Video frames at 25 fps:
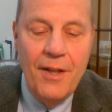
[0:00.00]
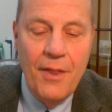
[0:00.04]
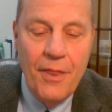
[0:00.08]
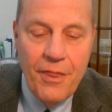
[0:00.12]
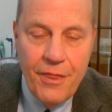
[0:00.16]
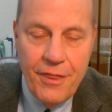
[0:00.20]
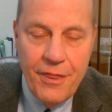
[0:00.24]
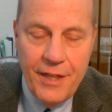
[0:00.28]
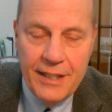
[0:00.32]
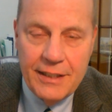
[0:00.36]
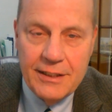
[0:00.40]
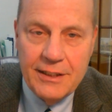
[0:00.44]

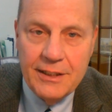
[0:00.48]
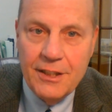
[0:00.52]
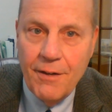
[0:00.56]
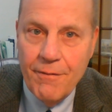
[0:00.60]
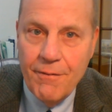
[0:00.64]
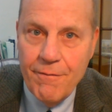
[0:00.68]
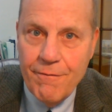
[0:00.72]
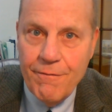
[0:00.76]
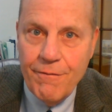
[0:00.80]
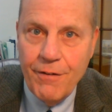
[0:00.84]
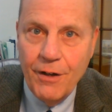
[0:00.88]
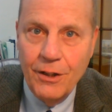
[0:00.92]
this
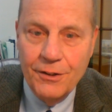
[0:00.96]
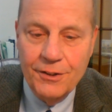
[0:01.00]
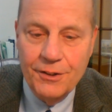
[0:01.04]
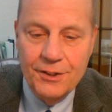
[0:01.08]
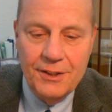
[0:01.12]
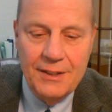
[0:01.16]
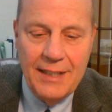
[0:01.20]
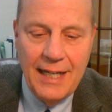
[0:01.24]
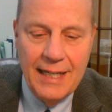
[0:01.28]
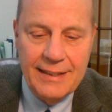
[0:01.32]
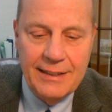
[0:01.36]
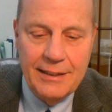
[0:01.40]
false
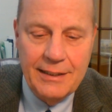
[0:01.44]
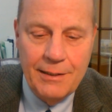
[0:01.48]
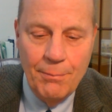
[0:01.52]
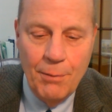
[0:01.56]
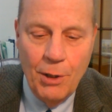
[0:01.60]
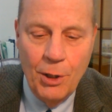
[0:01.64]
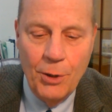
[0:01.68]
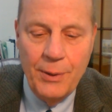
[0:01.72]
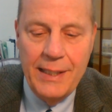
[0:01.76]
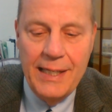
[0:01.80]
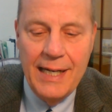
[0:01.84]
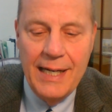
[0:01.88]

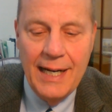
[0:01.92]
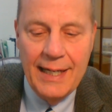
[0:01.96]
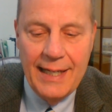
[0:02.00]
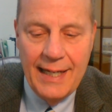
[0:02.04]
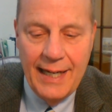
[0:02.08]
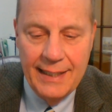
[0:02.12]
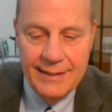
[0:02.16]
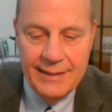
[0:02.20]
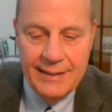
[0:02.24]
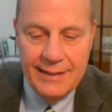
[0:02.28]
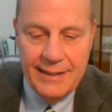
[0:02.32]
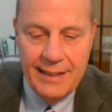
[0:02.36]
testimony
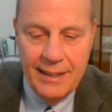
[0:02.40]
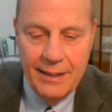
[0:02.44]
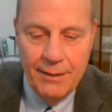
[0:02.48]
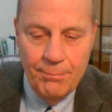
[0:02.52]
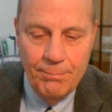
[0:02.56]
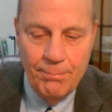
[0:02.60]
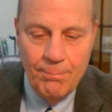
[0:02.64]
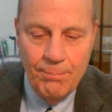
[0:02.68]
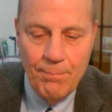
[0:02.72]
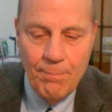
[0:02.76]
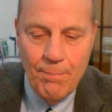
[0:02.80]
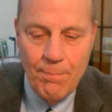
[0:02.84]
against him.